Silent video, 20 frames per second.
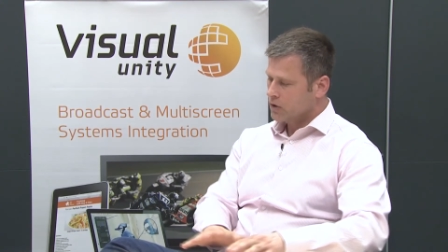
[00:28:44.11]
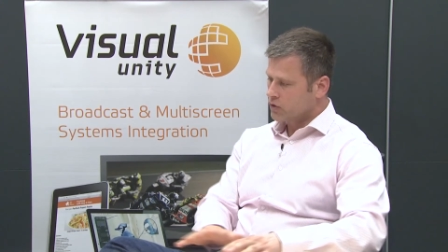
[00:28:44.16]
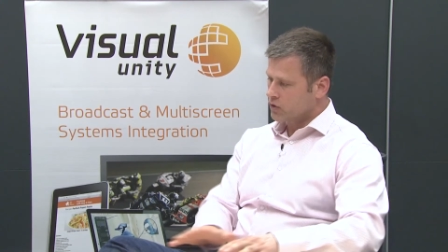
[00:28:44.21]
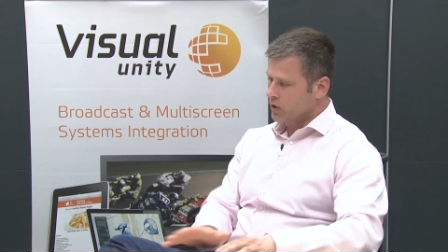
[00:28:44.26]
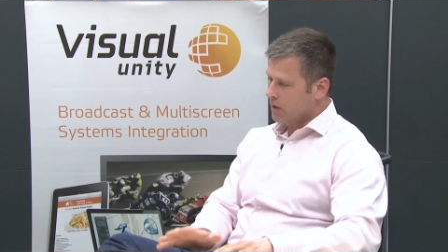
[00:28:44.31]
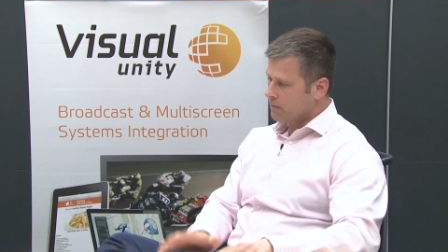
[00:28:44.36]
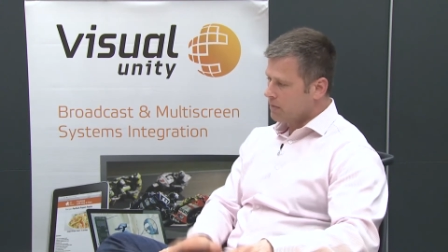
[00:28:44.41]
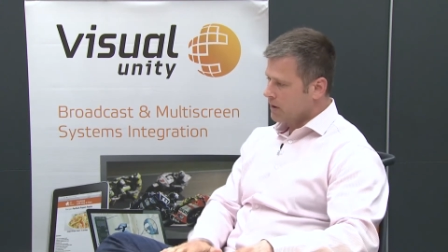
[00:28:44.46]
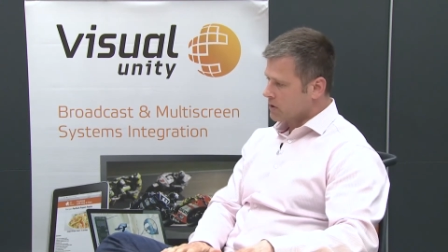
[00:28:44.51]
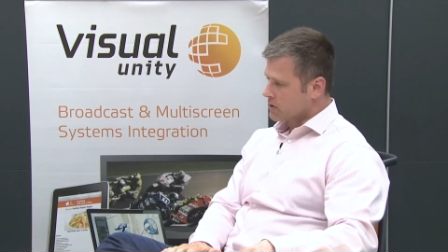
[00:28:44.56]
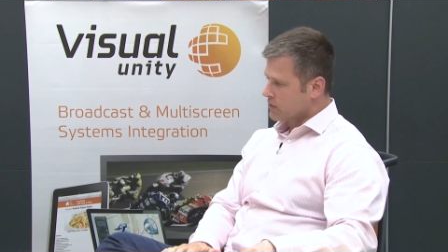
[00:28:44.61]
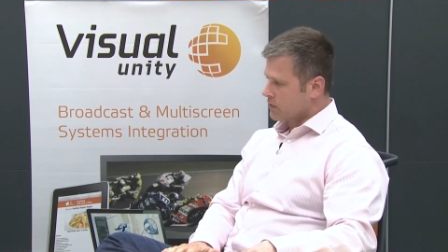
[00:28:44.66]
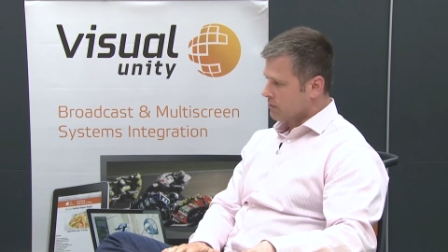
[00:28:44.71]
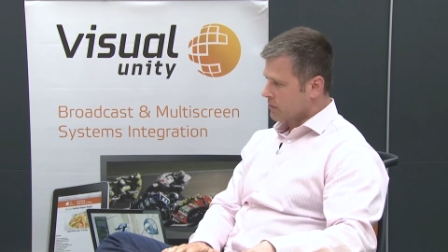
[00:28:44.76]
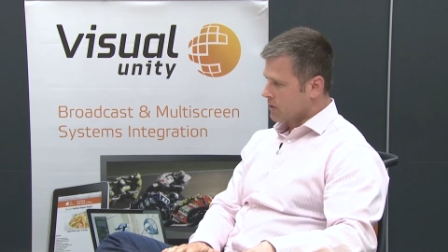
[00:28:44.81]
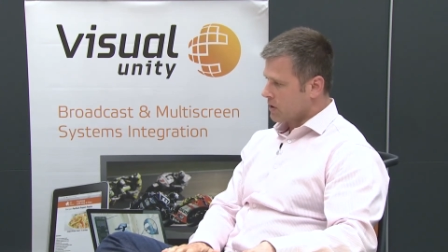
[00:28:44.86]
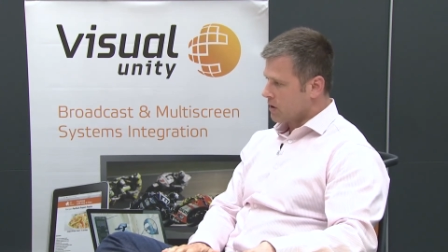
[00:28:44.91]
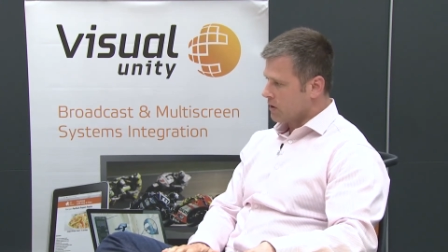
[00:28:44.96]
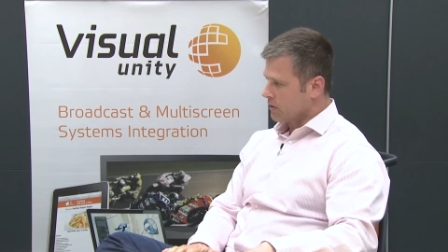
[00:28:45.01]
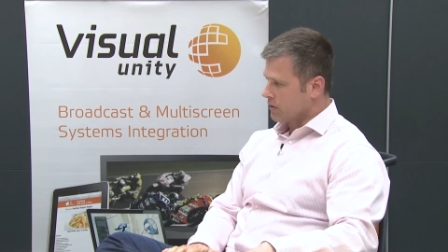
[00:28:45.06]
dropouts from
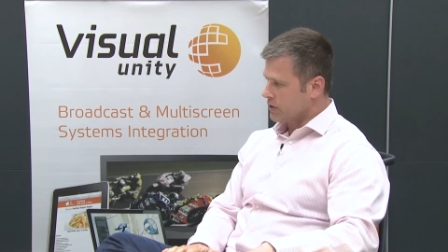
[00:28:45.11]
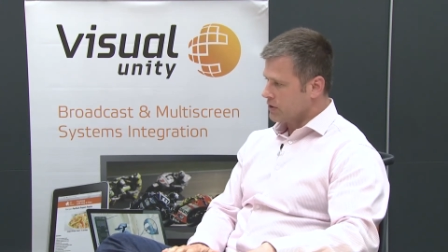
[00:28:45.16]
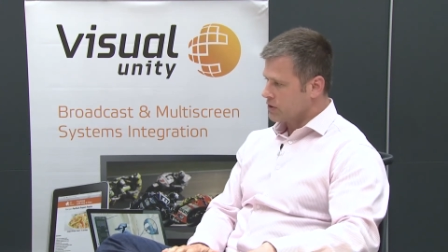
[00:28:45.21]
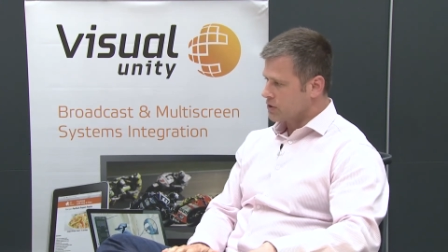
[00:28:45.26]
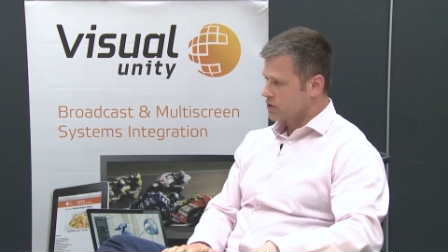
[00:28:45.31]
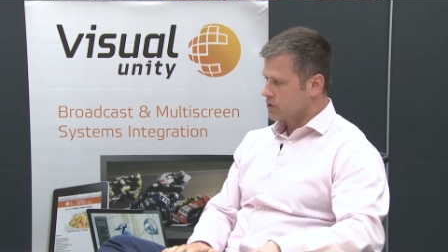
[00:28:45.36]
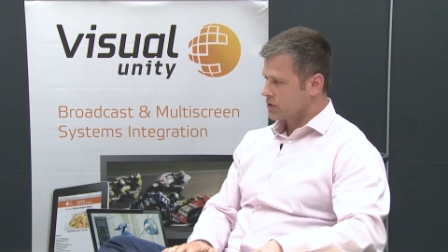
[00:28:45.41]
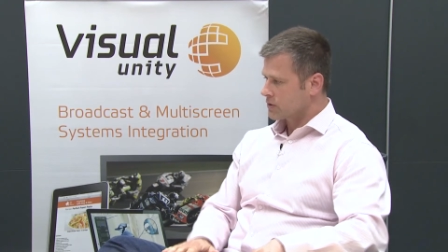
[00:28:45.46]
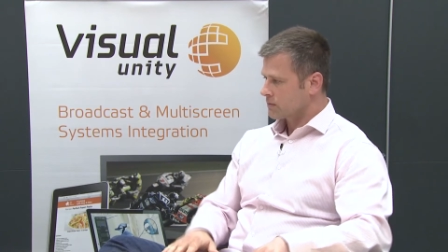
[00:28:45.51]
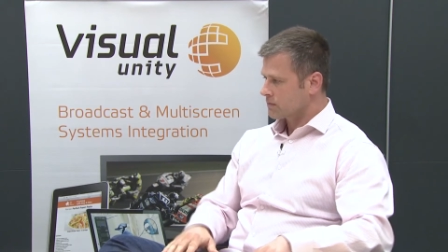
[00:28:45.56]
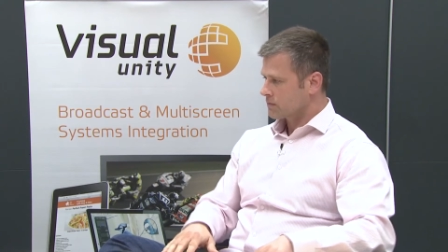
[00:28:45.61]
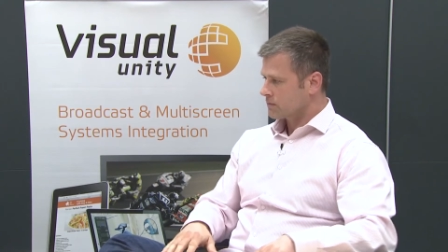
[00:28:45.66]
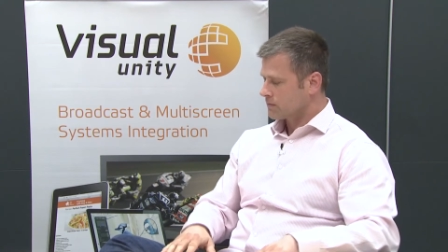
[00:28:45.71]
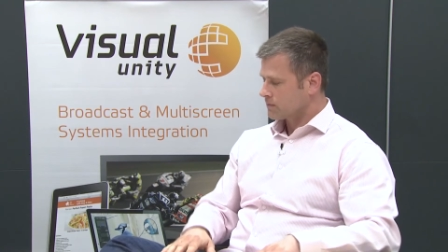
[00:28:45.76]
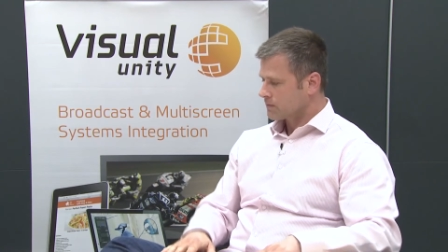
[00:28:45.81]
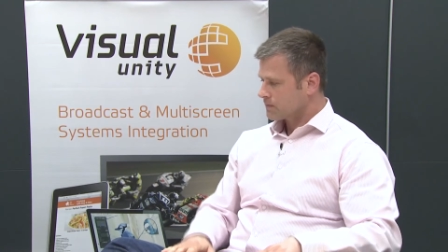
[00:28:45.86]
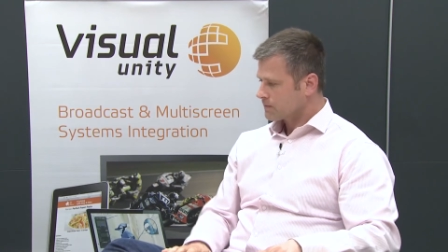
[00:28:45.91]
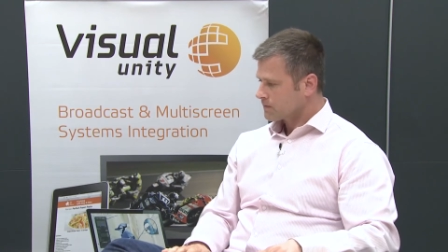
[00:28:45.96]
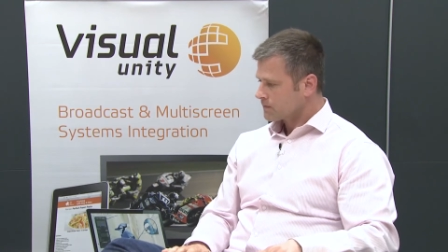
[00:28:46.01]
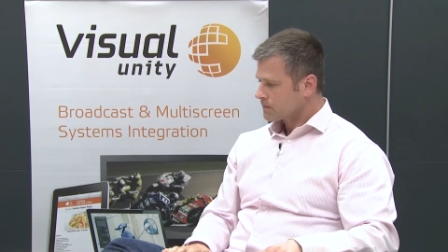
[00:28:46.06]
college
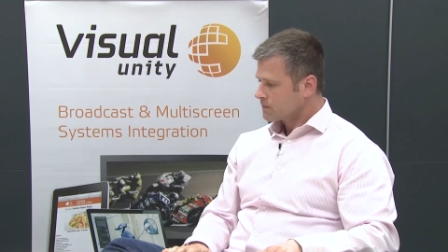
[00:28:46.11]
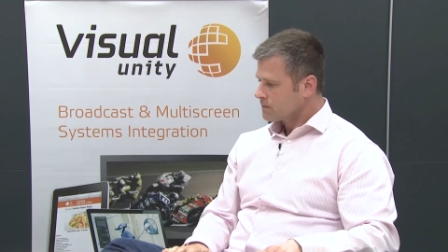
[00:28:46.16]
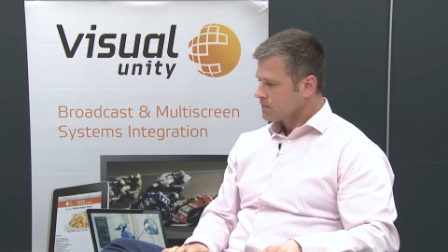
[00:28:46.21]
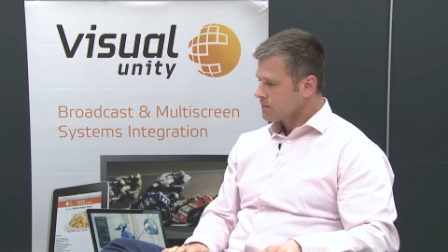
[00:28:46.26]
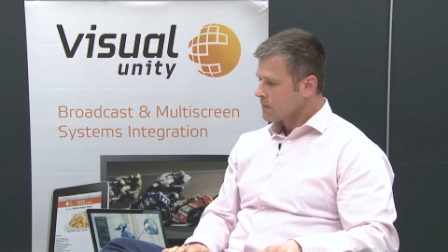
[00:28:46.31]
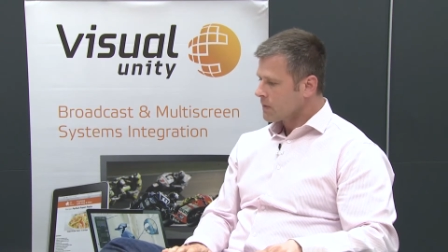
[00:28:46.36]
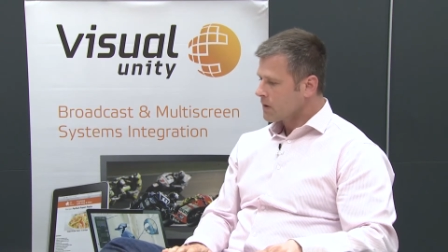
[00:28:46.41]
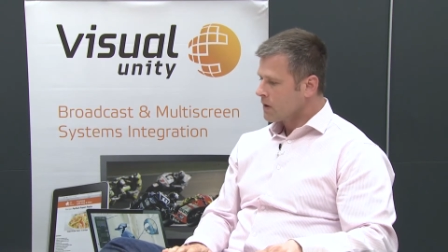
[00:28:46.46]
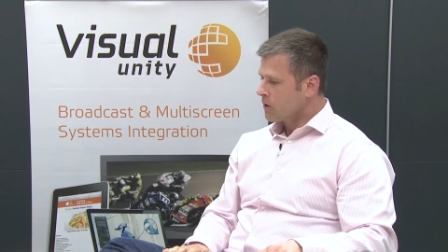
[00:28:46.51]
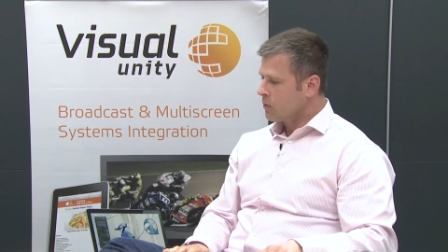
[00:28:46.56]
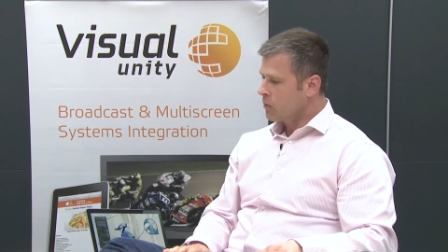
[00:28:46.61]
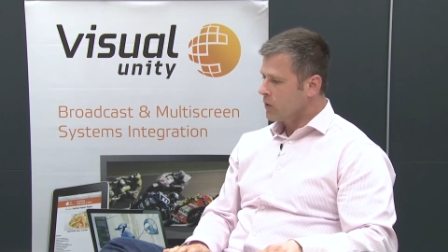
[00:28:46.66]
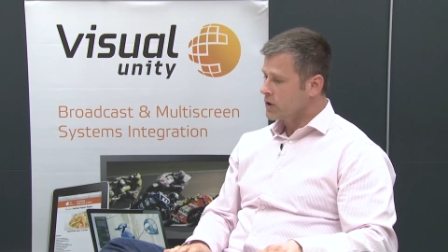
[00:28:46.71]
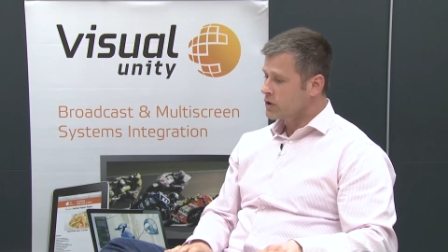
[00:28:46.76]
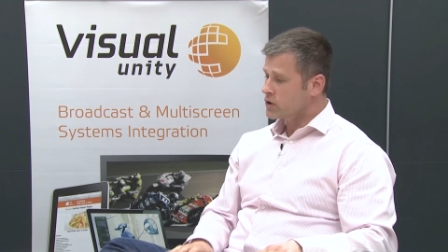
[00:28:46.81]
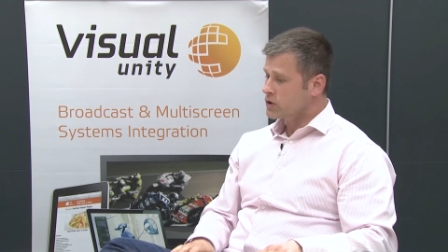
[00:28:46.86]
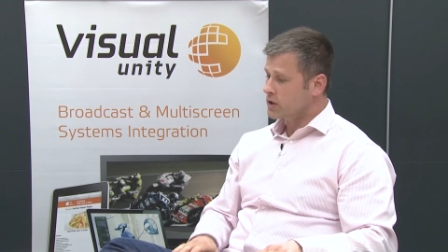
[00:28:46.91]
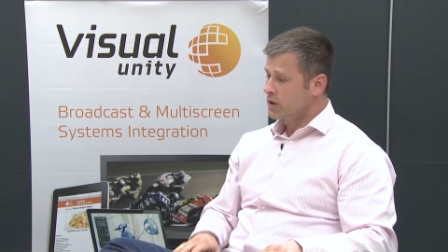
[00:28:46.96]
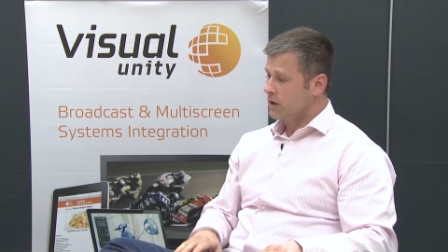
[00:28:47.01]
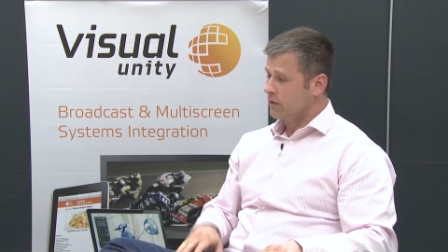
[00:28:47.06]

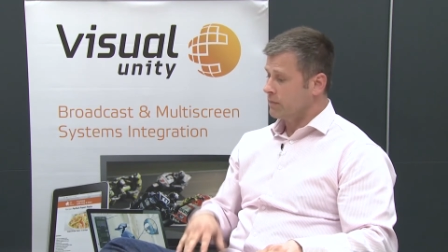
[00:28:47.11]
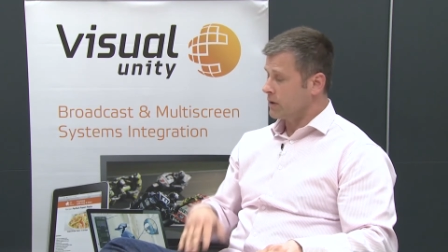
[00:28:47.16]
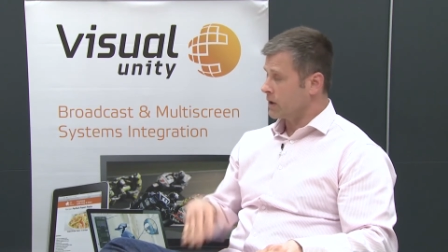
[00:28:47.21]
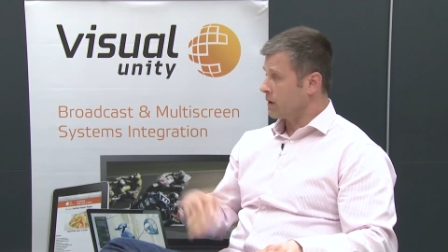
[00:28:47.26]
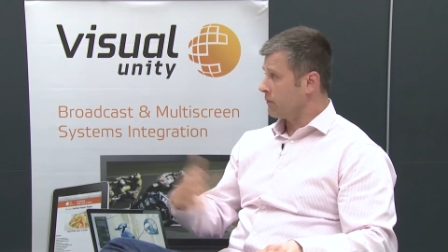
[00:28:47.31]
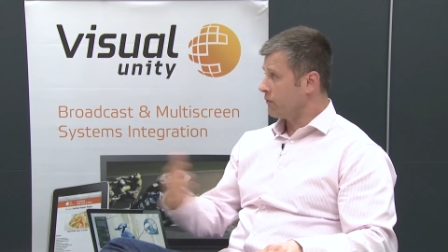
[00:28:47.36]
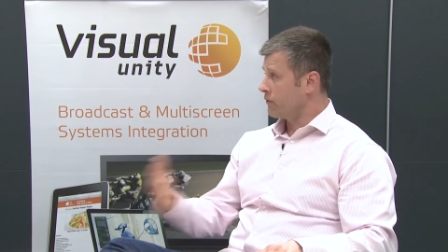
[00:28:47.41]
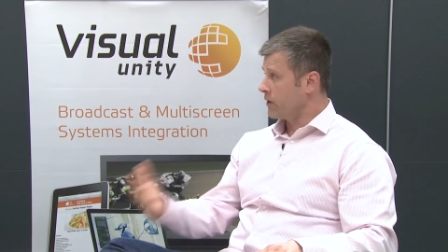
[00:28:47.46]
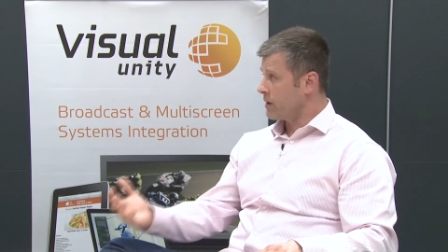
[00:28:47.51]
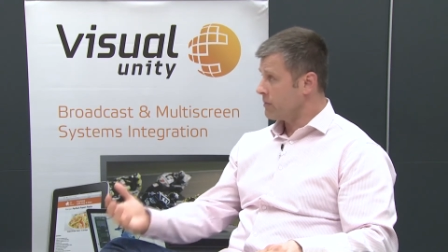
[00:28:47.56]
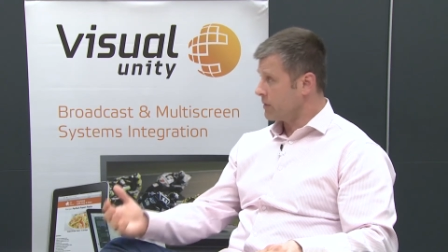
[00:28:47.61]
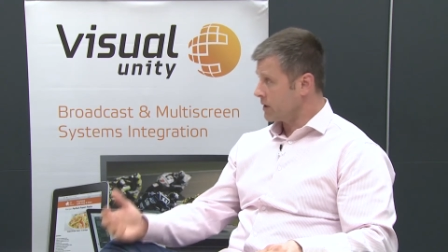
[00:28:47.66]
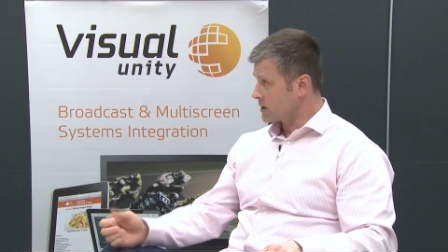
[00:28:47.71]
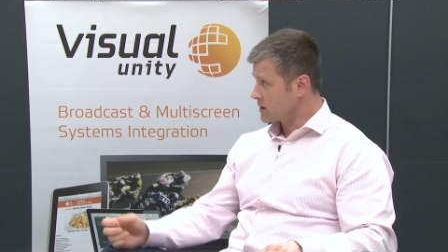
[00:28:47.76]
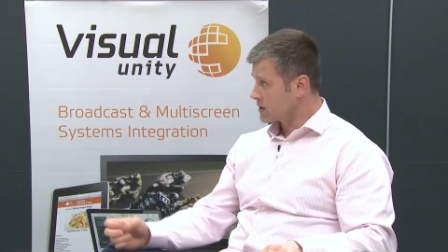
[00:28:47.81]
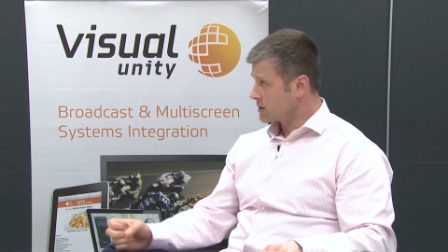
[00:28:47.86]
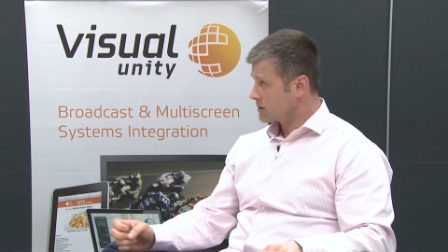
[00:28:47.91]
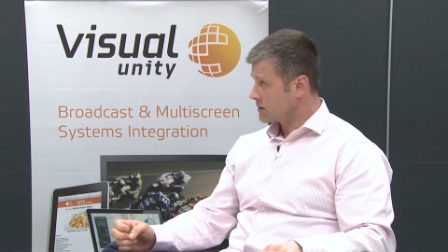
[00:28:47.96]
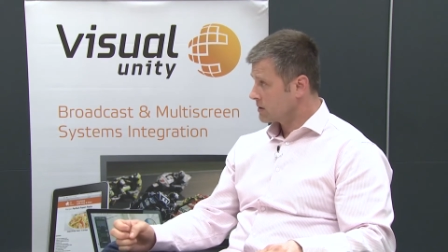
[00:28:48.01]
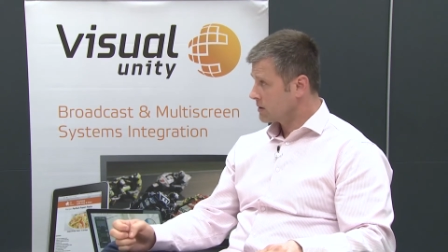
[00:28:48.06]
which have become
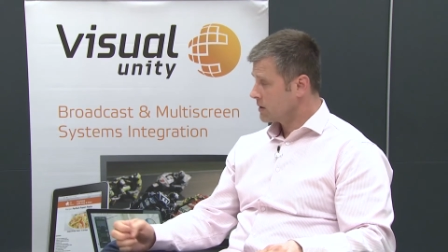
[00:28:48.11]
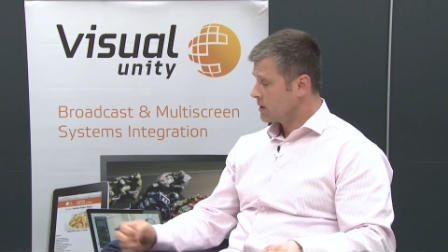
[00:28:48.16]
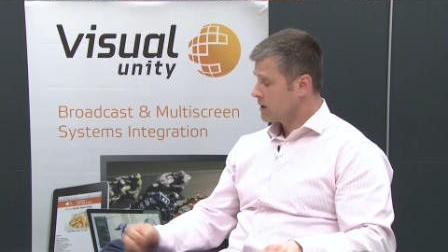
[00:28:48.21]
famous.